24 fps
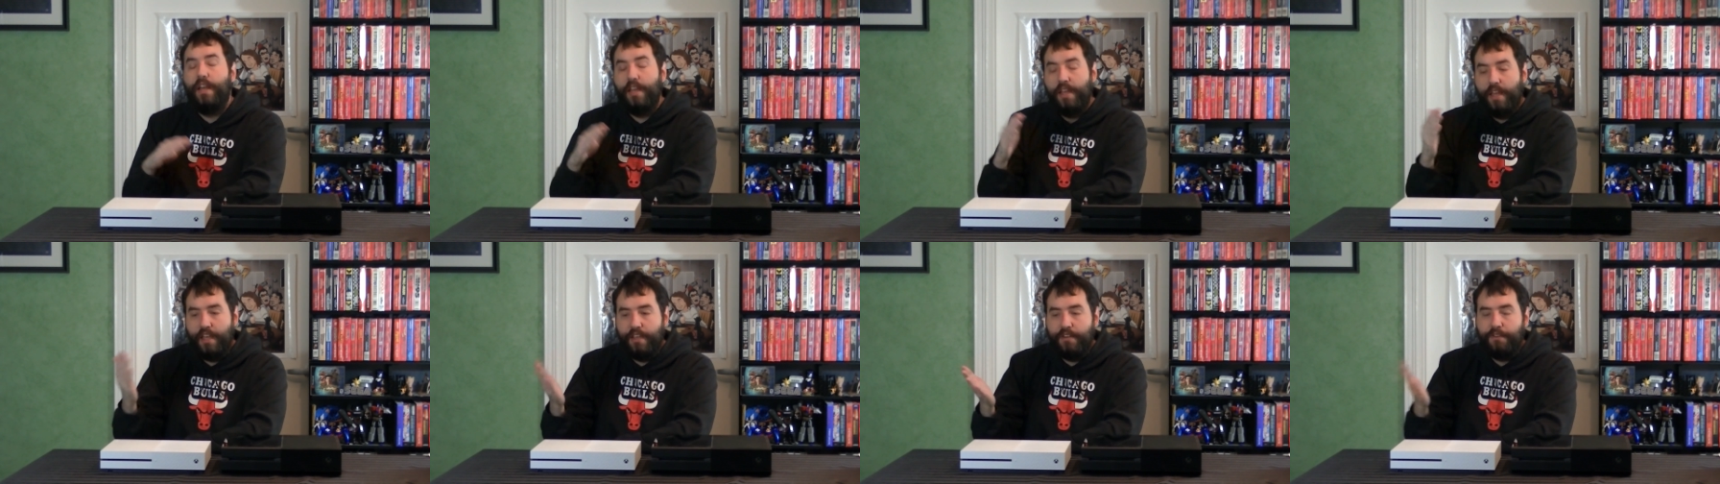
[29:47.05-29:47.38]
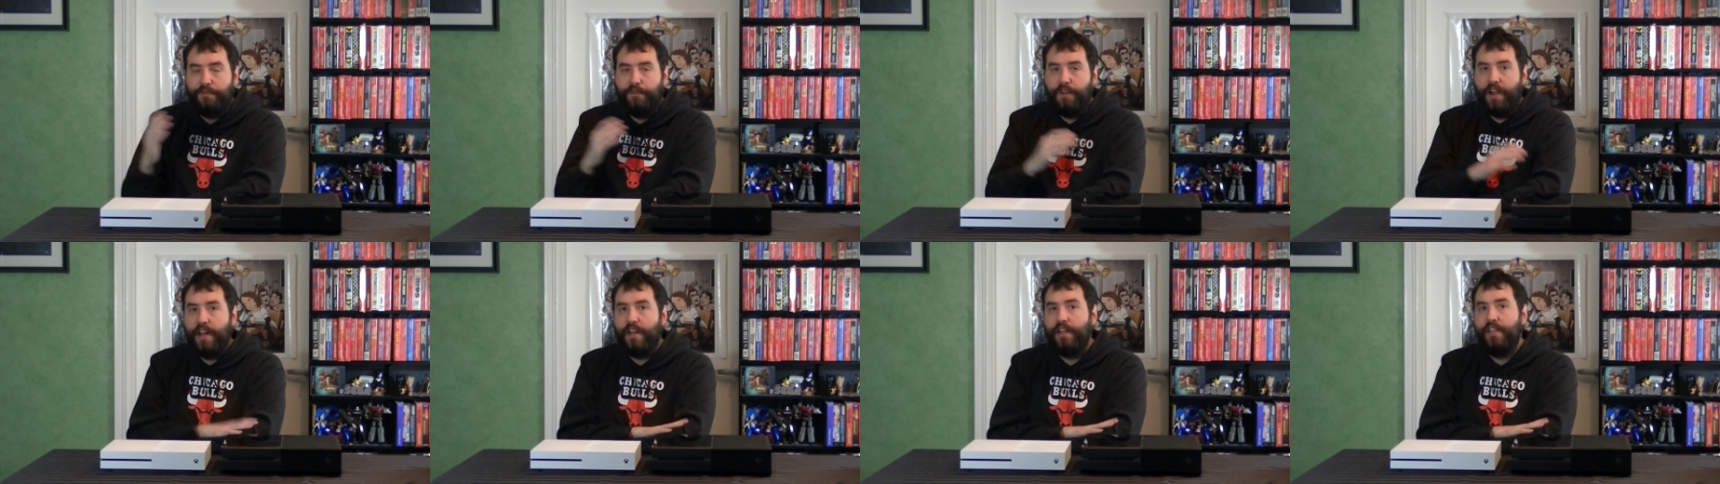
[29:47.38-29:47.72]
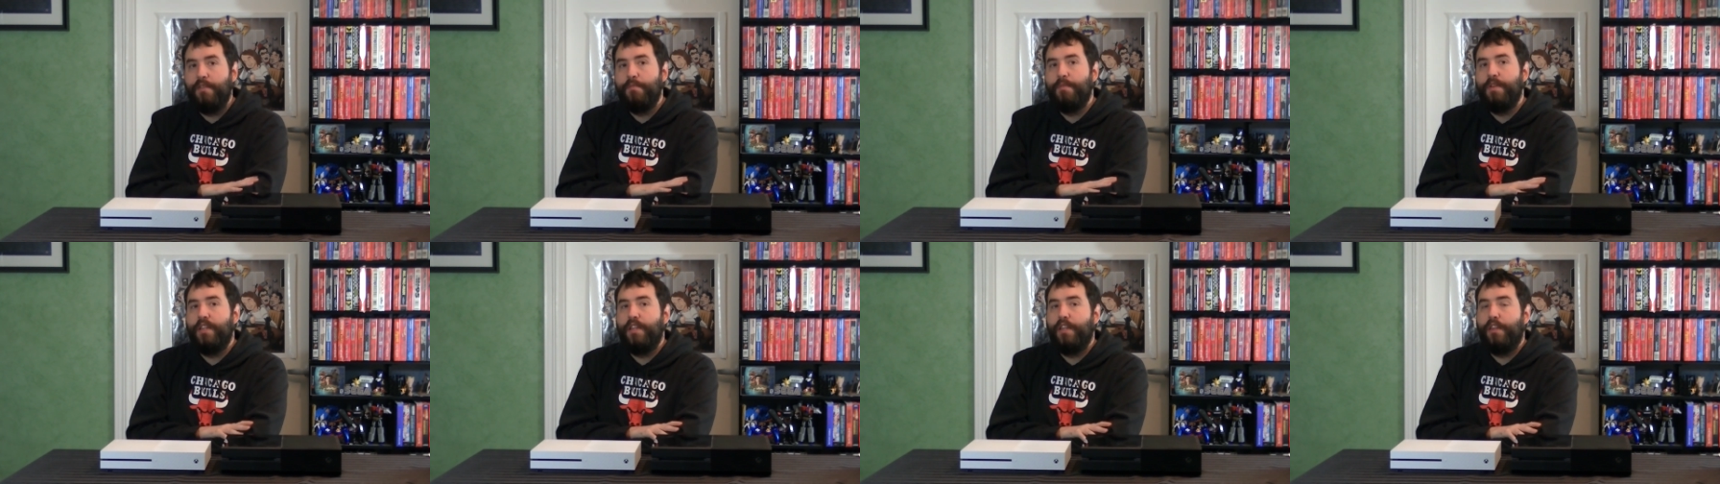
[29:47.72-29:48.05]
as
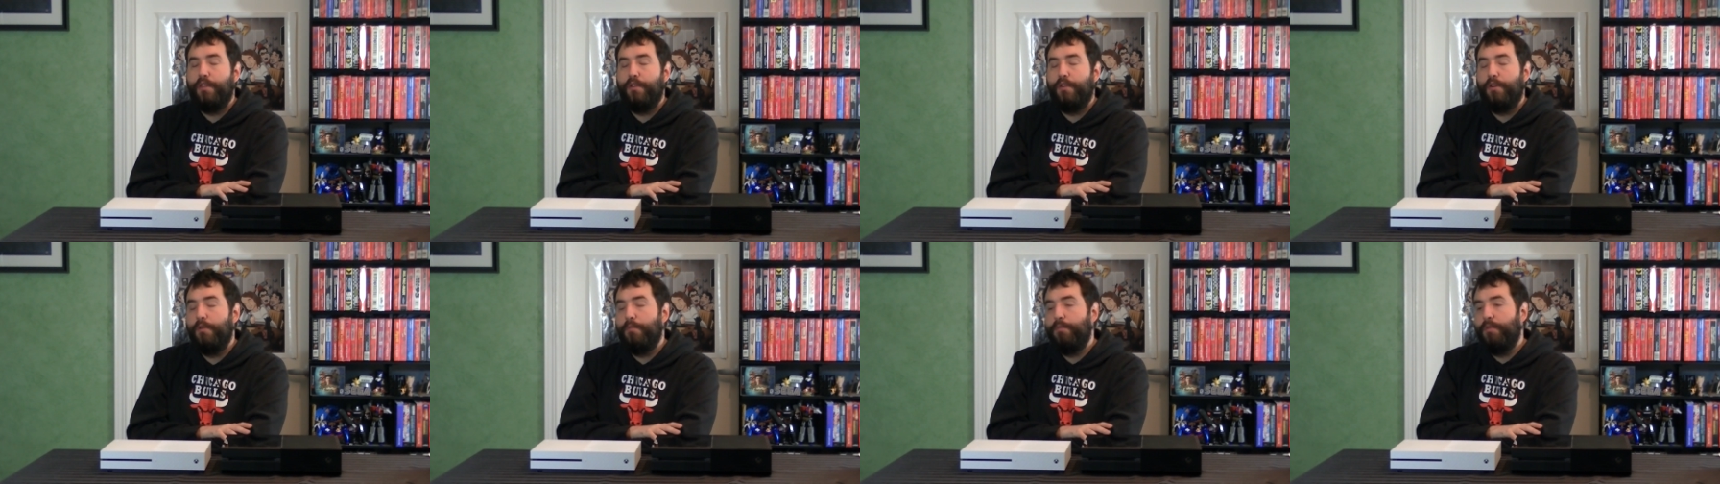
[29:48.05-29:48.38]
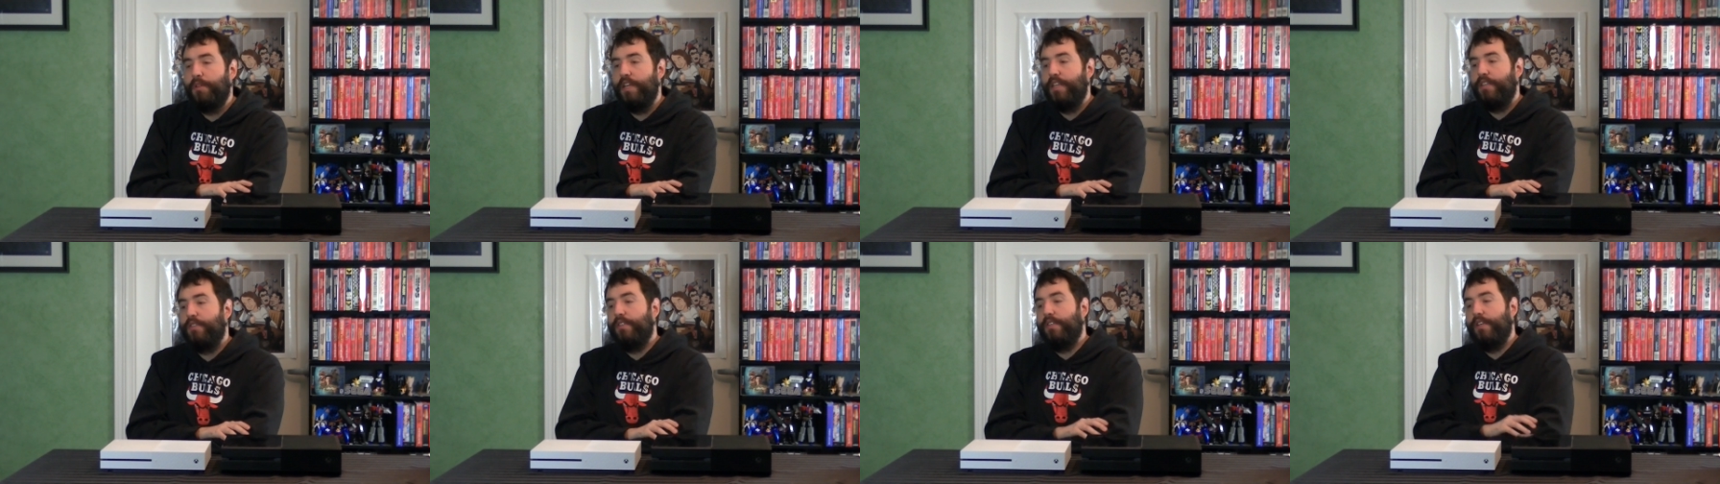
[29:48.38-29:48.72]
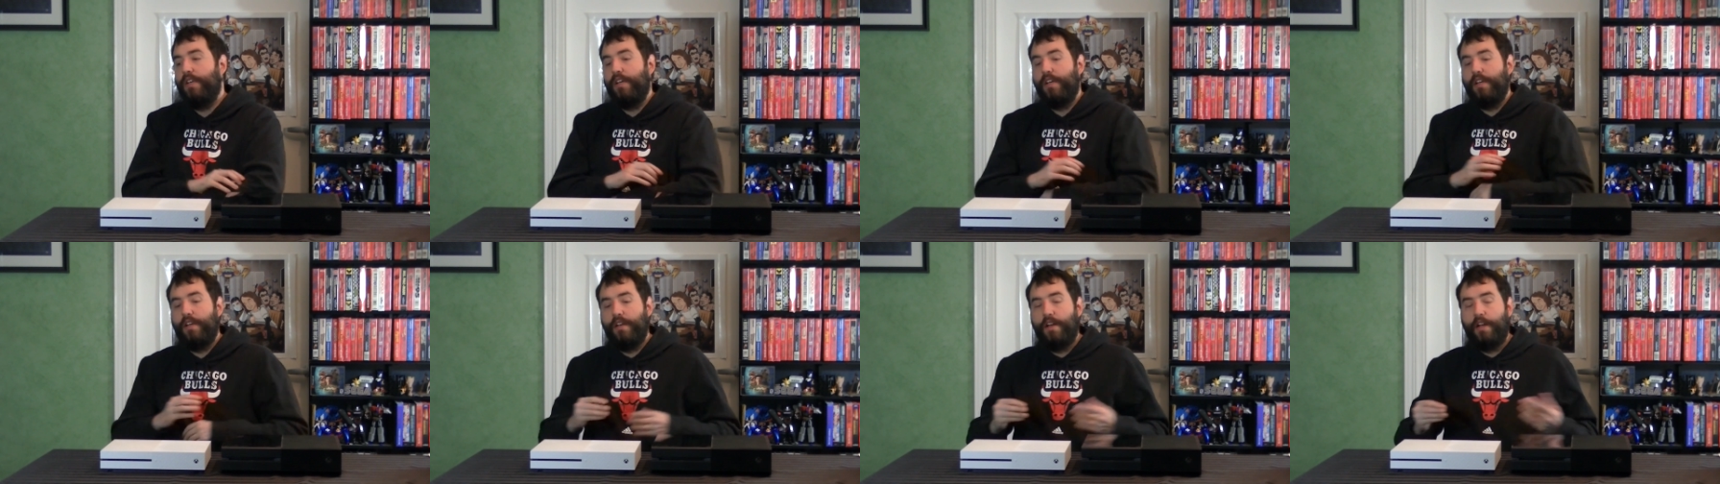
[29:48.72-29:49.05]
finally being the third place
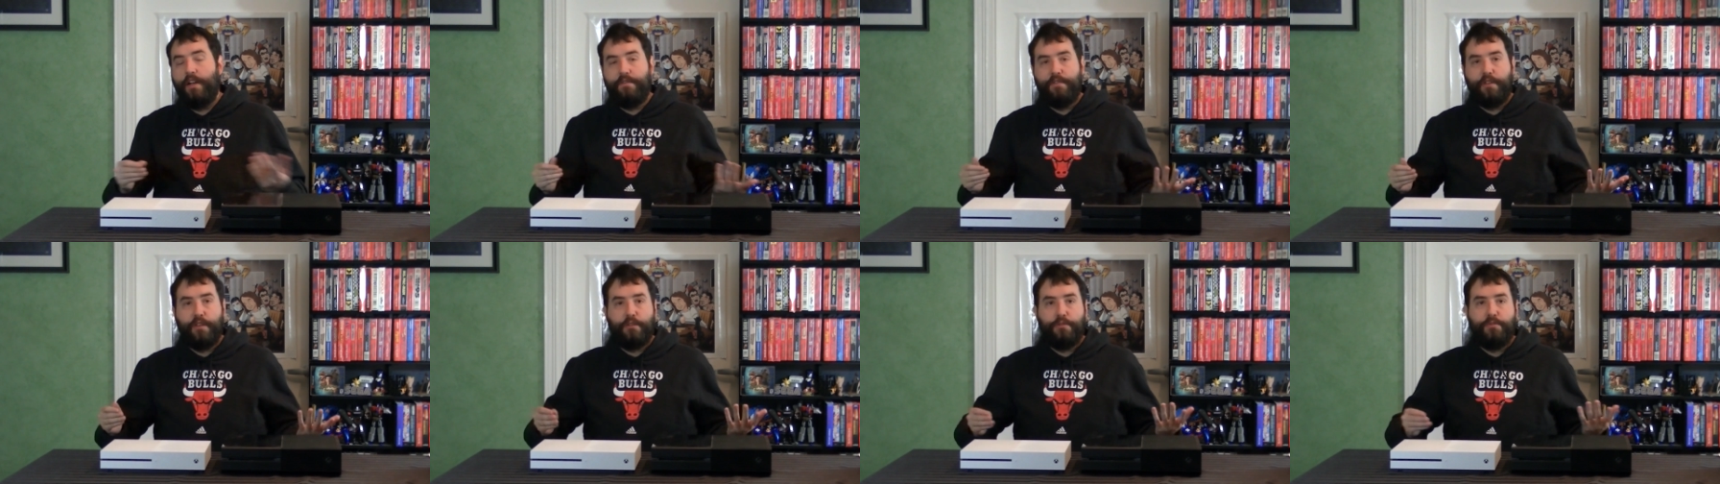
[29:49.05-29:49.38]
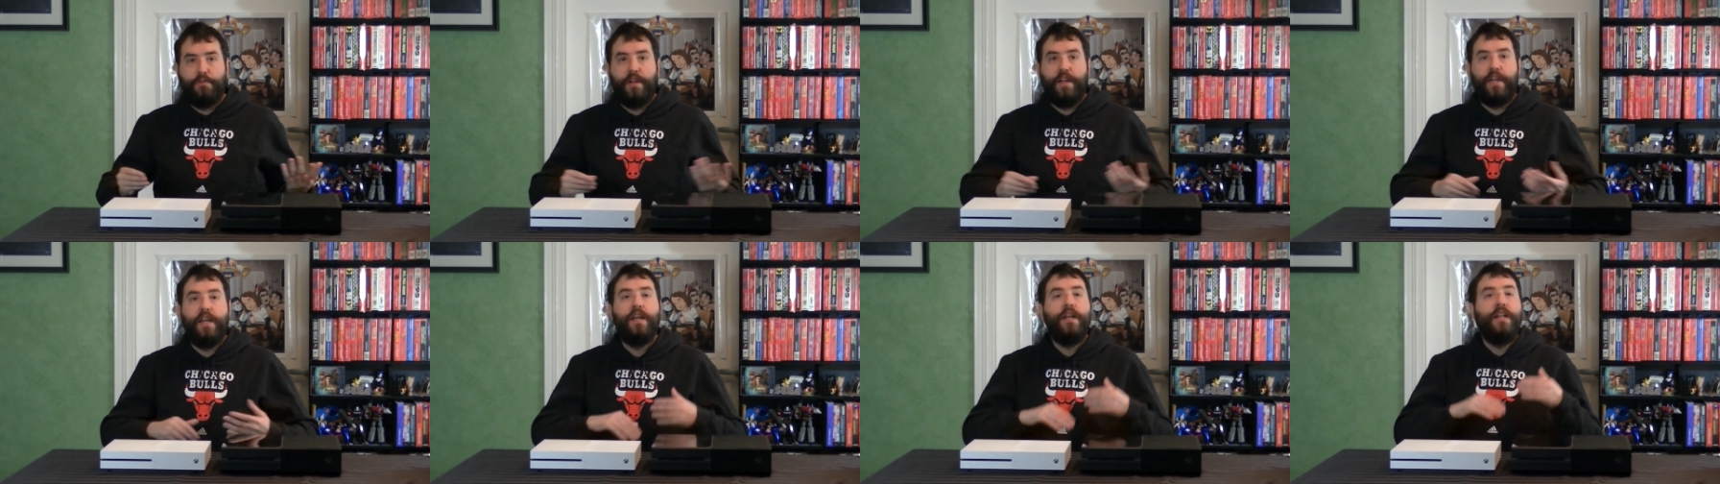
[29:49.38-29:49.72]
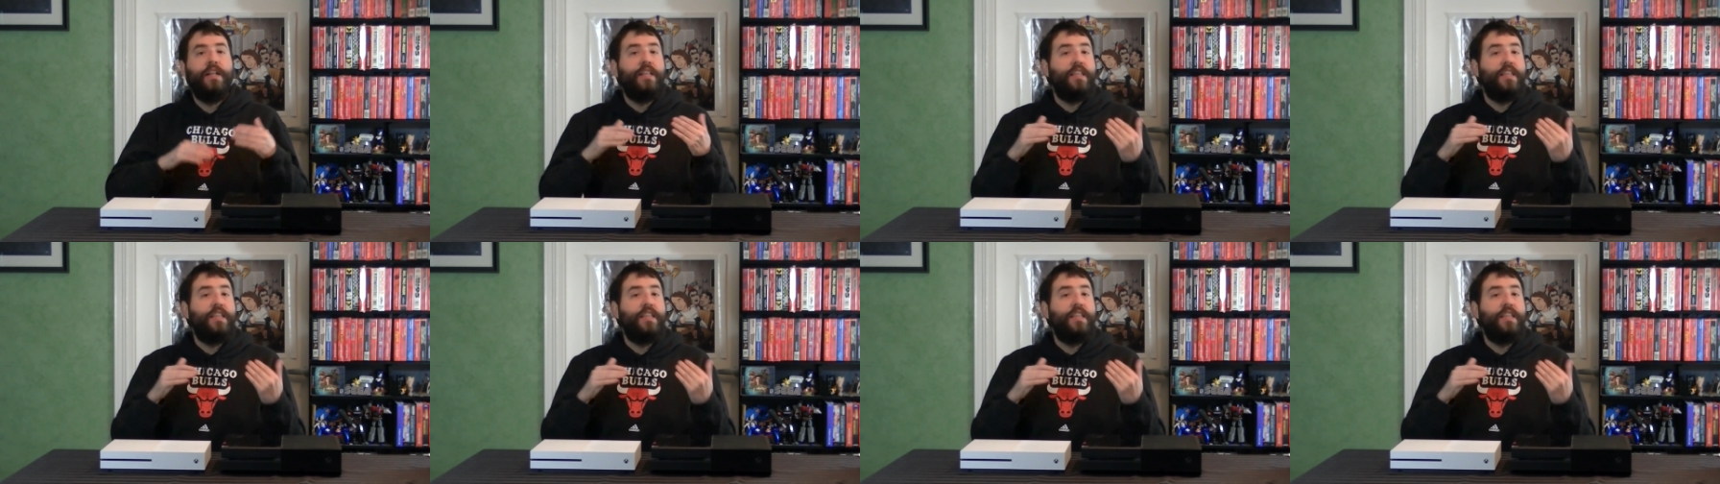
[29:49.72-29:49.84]
of the three.